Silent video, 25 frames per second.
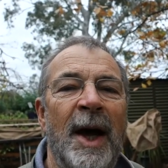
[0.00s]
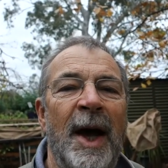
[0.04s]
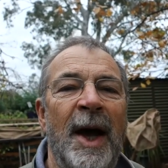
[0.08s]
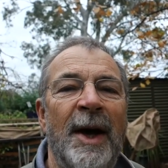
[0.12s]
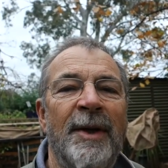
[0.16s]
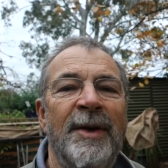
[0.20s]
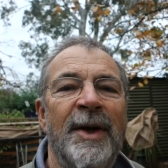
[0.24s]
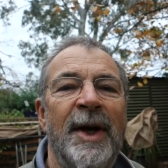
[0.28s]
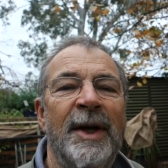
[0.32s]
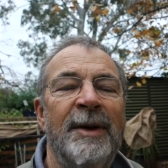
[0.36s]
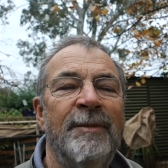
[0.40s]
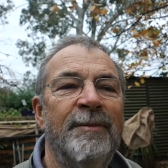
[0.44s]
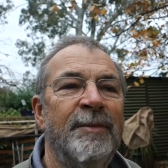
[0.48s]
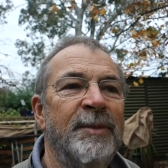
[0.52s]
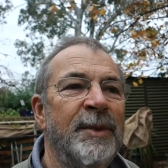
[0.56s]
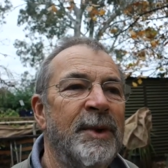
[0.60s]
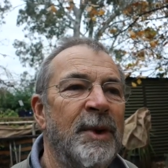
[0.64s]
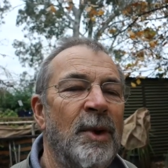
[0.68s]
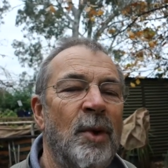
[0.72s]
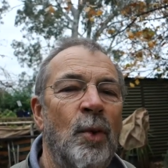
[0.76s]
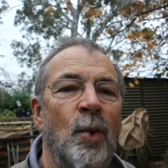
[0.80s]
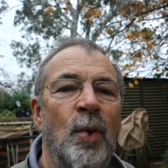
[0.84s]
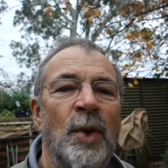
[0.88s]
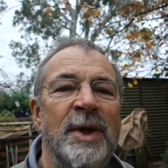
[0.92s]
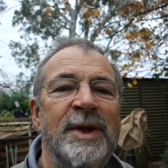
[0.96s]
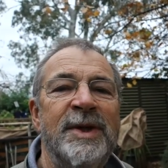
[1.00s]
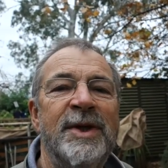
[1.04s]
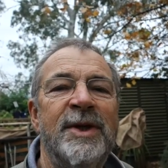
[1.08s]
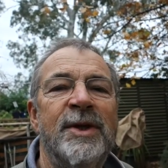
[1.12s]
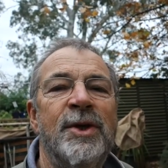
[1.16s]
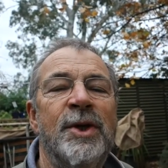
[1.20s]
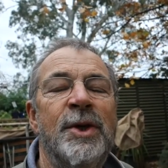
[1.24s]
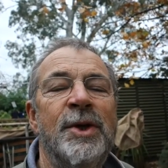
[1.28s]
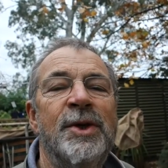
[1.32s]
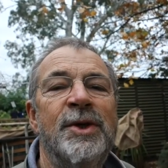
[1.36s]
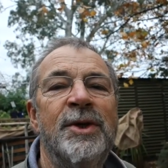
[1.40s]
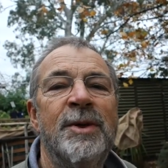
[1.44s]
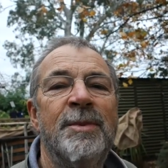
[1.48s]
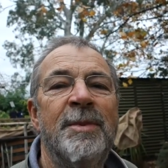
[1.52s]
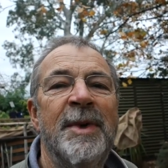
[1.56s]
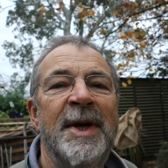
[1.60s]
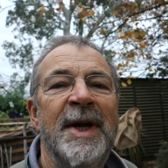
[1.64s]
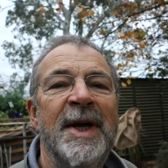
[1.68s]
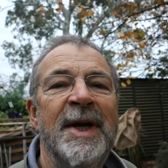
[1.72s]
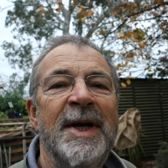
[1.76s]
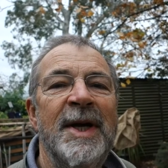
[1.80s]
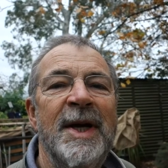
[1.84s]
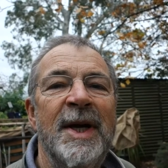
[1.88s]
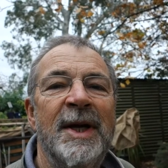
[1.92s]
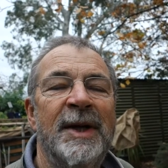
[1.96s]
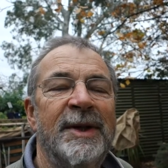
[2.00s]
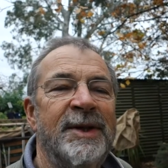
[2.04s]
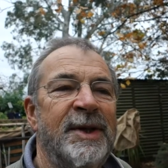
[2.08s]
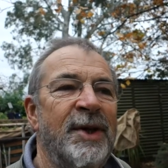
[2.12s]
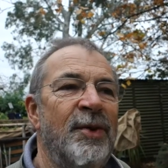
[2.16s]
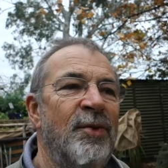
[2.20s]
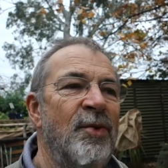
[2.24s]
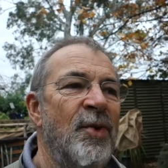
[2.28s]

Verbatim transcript: And then whizzed through to Meningie and said,